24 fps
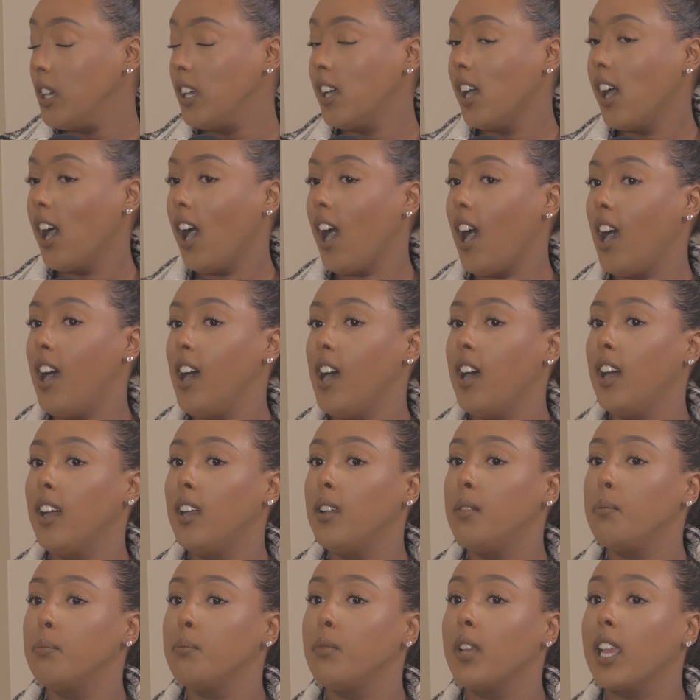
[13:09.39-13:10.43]

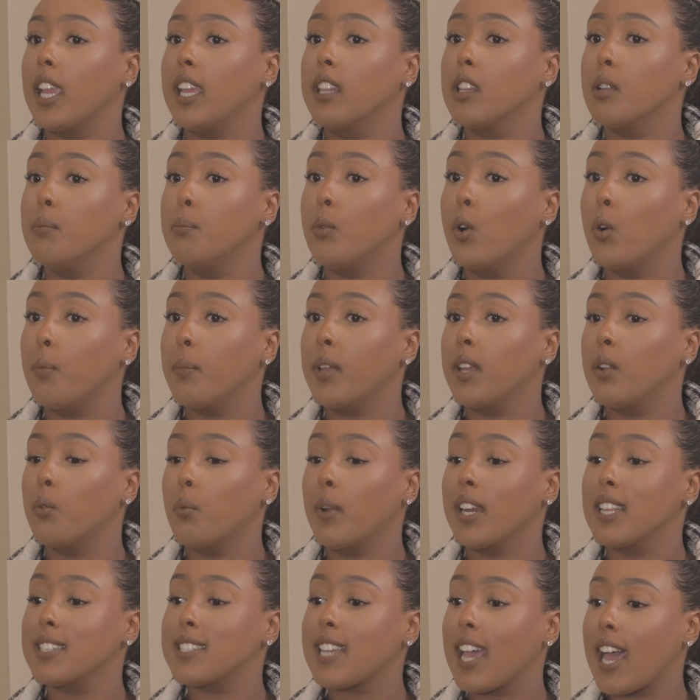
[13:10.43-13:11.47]
In the moment
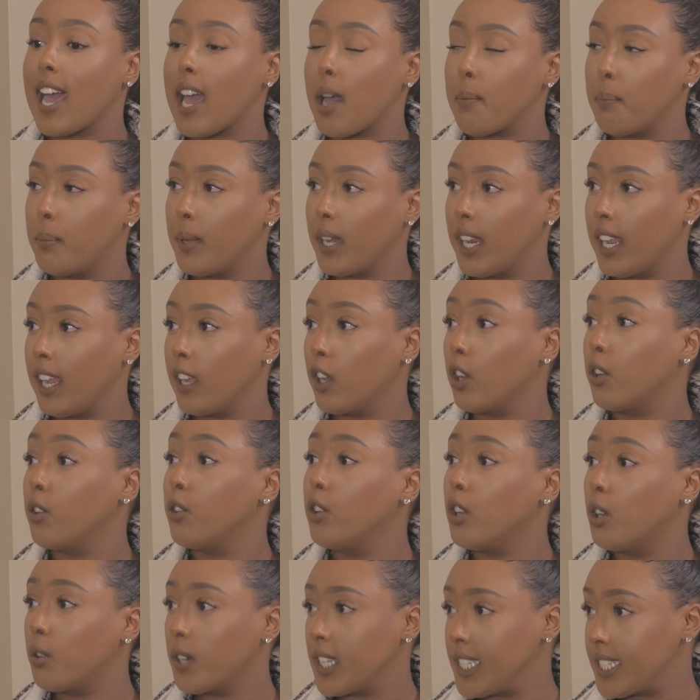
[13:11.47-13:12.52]
when it's happening,
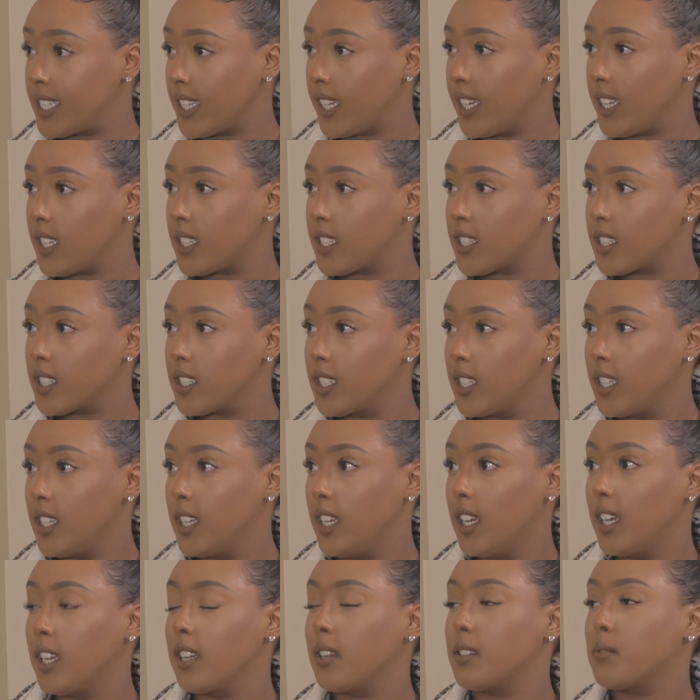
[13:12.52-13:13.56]
notice it.
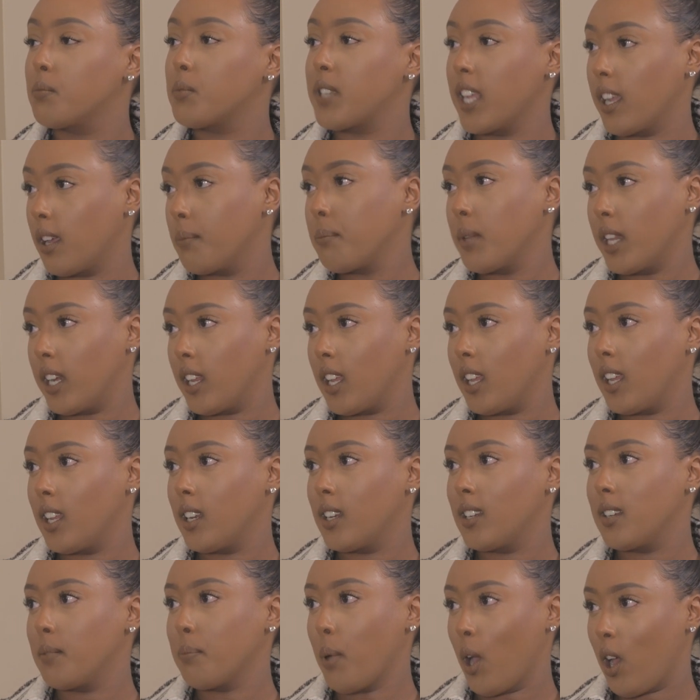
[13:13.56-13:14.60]
Take a
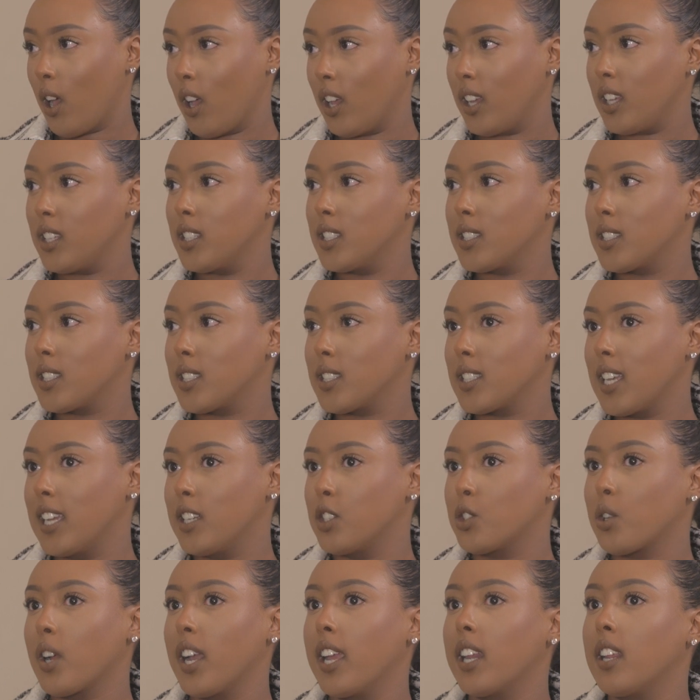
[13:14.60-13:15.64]
minute, pause,
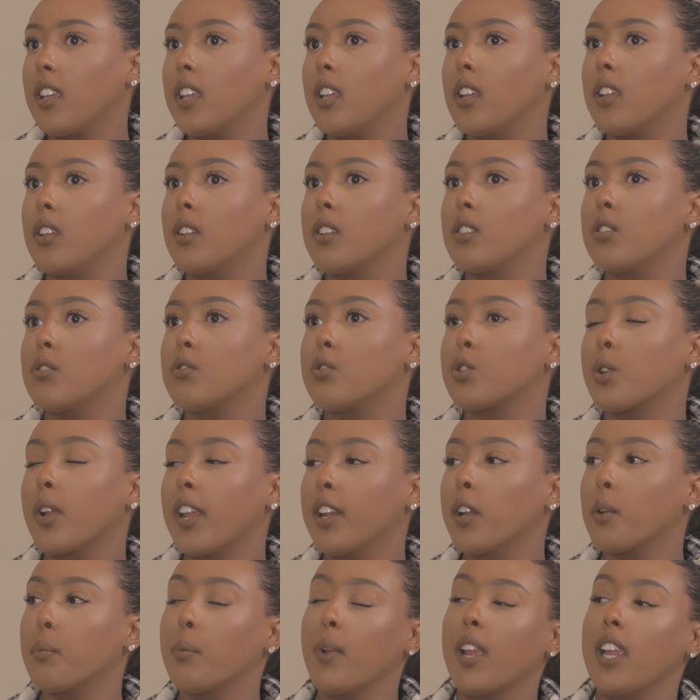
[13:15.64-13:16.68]
and try to
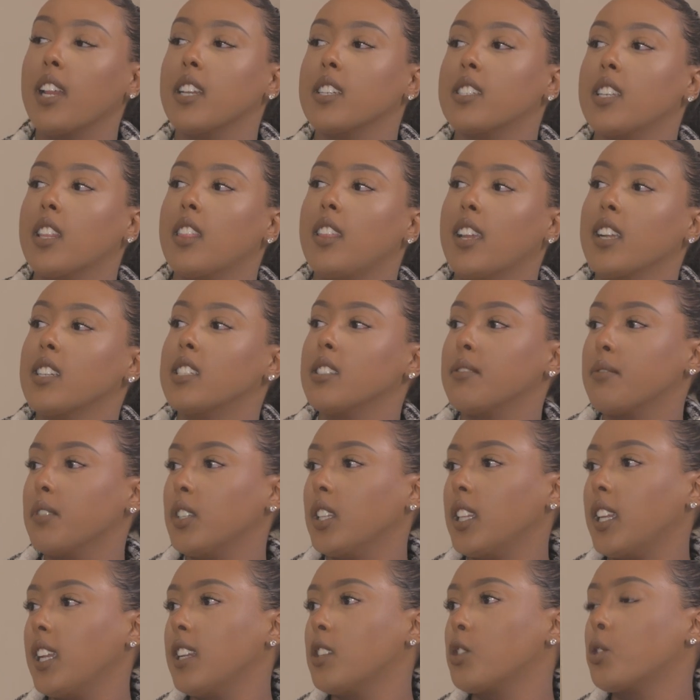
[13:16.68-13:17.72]
train your brain to think
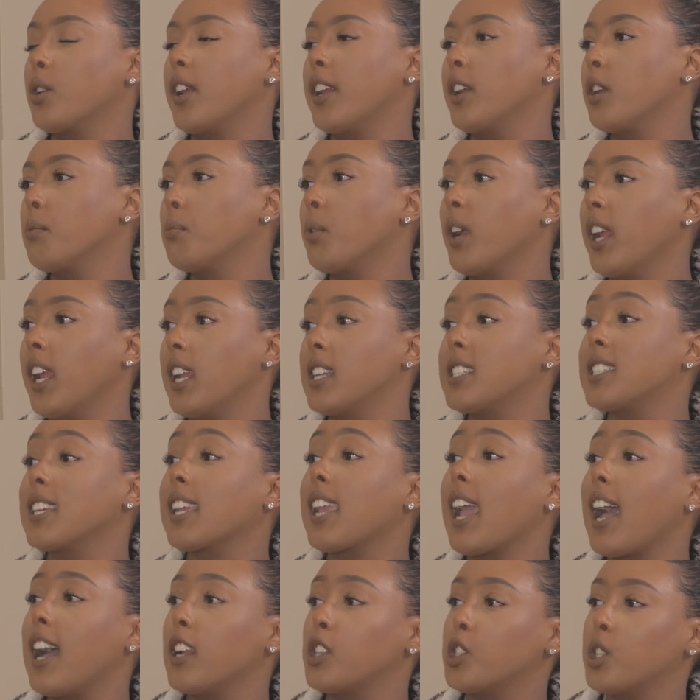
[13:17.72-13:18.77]
differently. Train your brain to
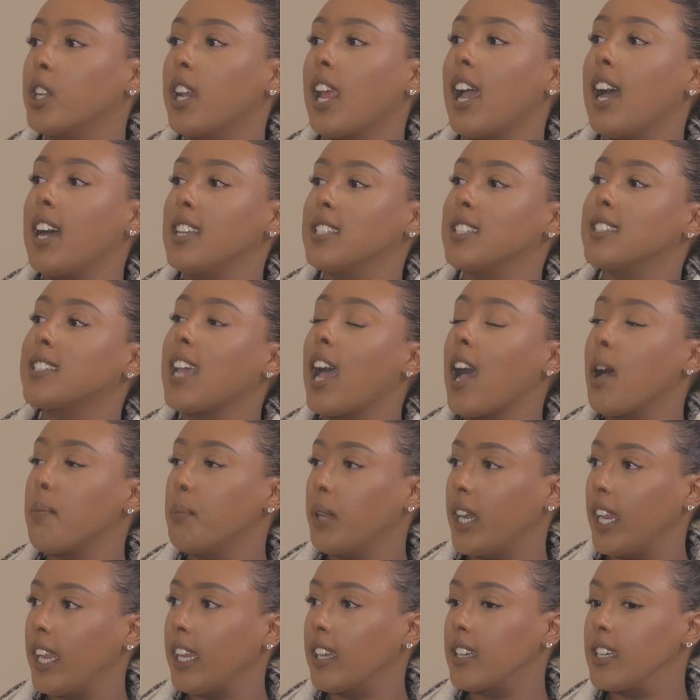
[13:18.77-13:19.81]
catch it as it's
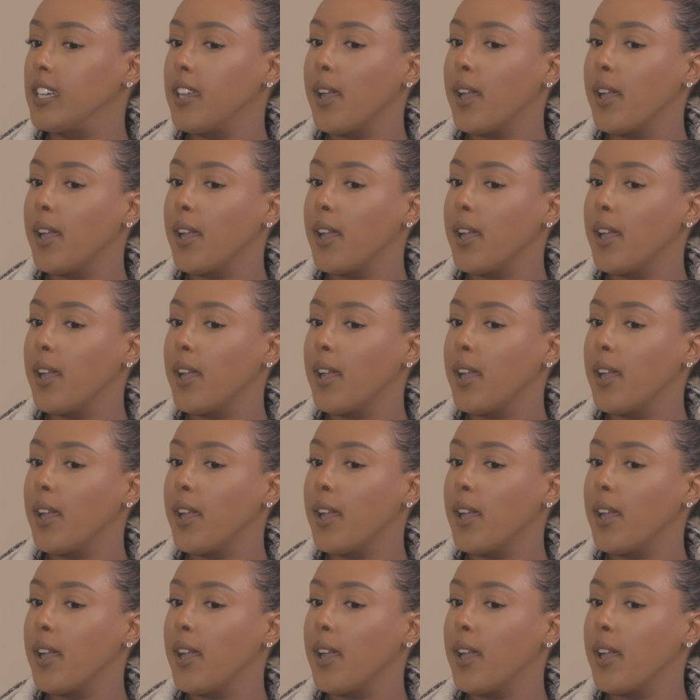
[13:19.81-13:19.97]
happening.